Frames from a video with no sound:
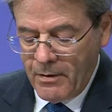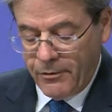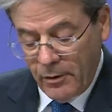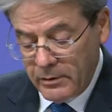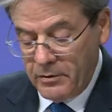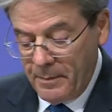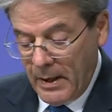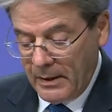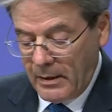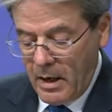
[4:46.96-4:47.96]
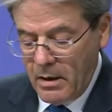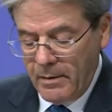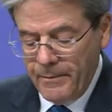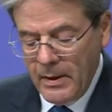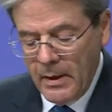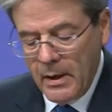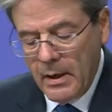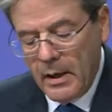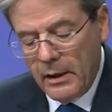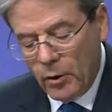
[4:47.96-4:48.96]
Third remark, our
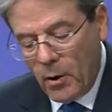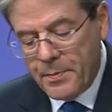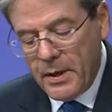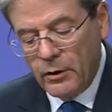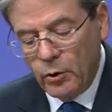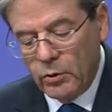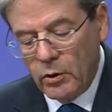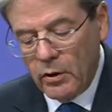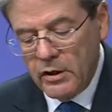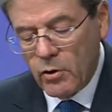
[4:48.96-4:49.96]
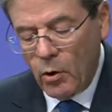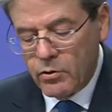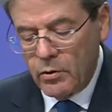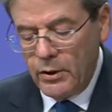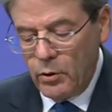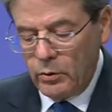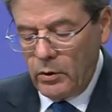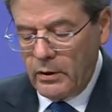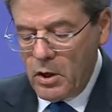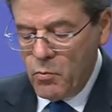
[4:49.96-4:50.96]
European Union is also a
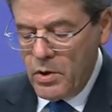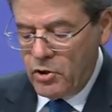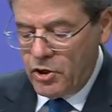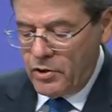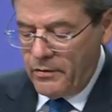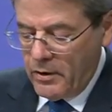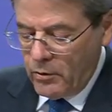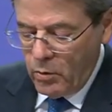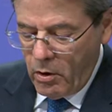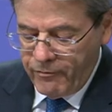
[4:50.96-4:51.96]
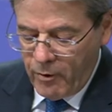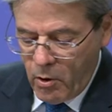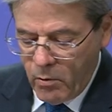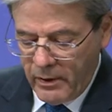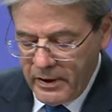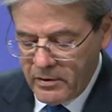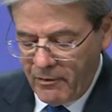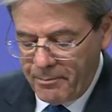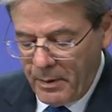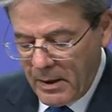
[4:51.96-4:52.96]
union in which the rule of law is
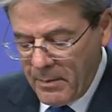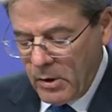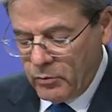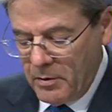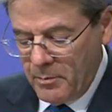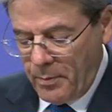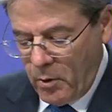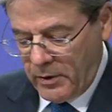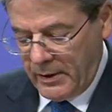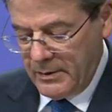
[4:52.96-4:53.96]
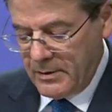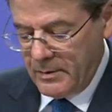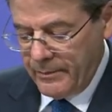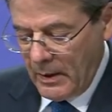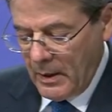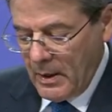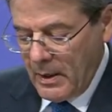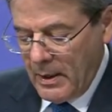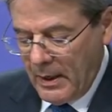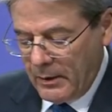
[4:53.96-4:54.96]
of paramount importance,
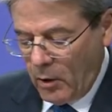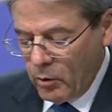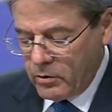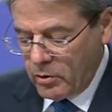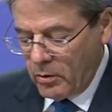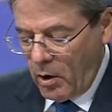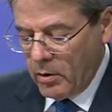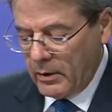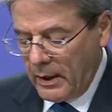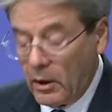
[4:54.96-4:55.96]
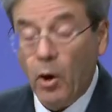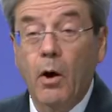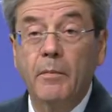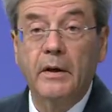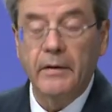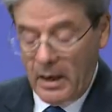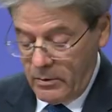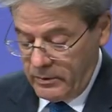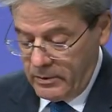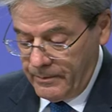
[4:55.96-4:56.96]
and also on economic
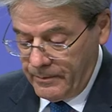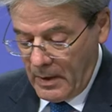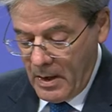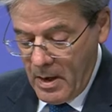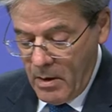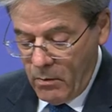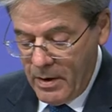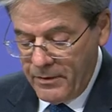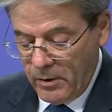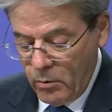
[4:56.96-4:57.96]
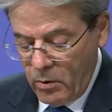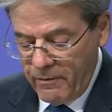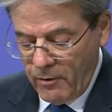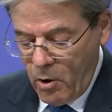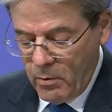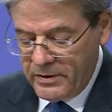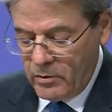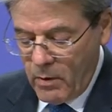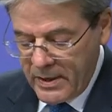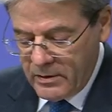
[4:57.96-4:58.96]
grounds. when the rule of law is
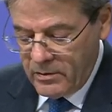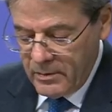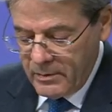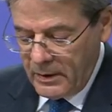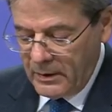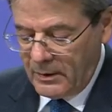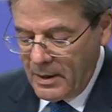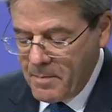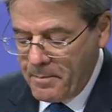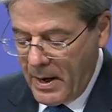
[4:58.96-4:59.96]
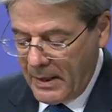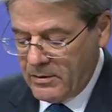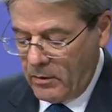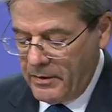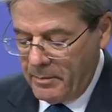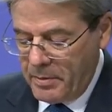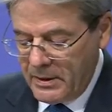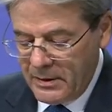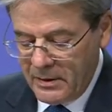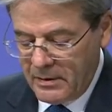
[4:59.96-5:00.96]
questioned, it impacts on the
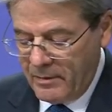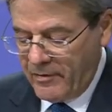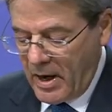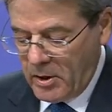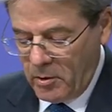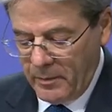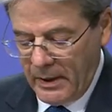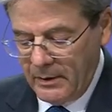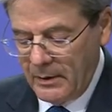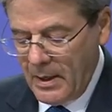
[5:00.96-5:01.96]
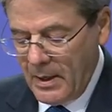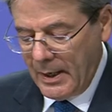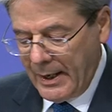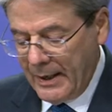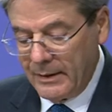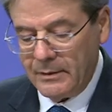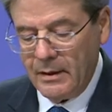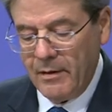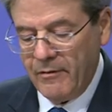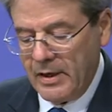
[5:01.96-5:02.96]
business environment and
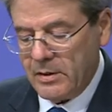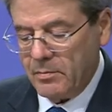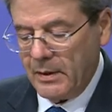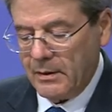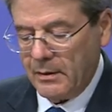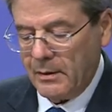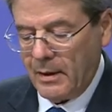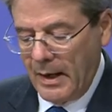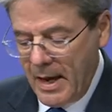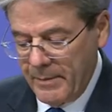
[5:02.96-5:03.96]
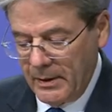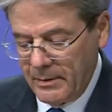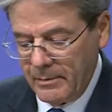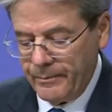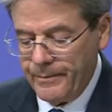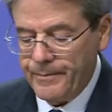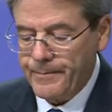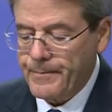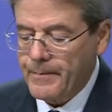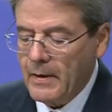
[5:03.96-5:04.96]
investment climate.
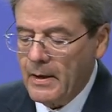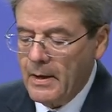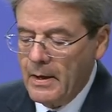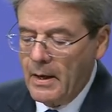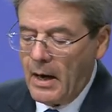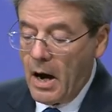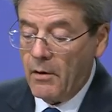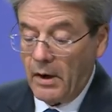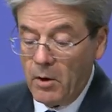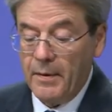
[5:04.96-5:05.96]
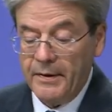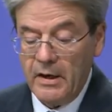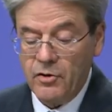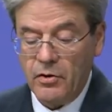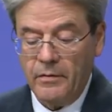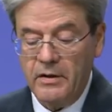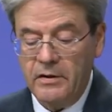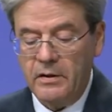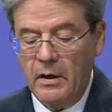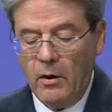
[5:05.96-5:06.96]
Our recommendation
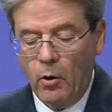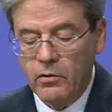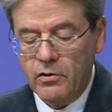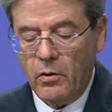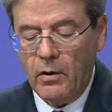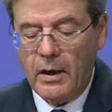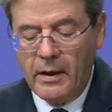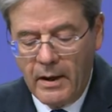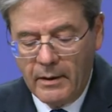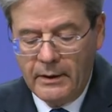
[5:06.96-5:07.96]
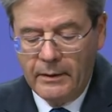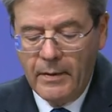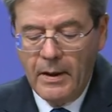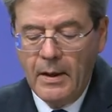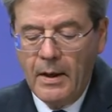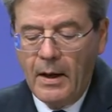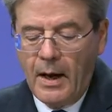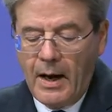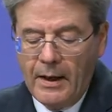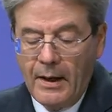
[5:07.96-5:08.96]
this year also clearly
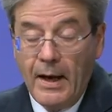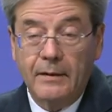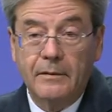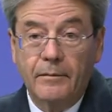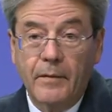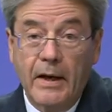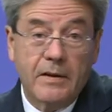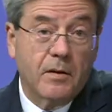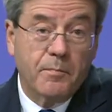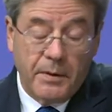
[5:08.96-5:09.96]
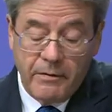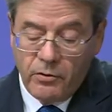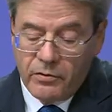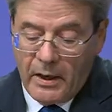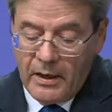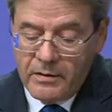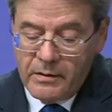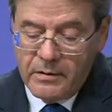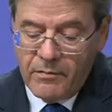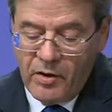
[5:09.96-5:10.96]
highlights, as in previous
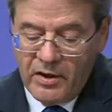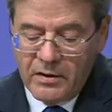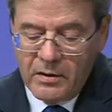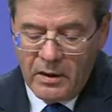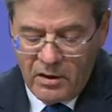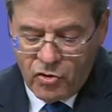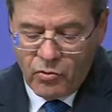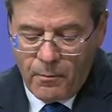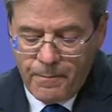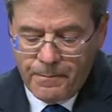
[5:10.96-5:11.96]
cases, this issue.